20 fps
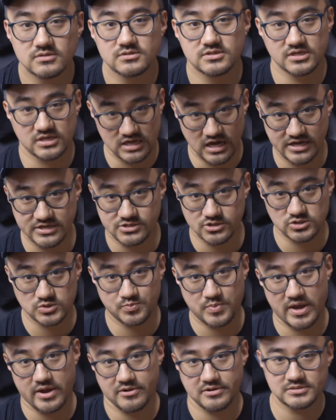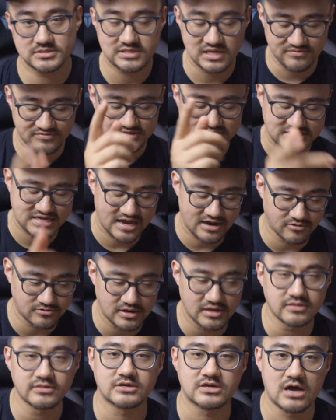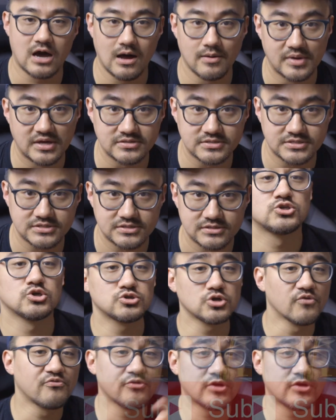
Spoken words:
to Kaito's parents? Leave it down in the comments. So don't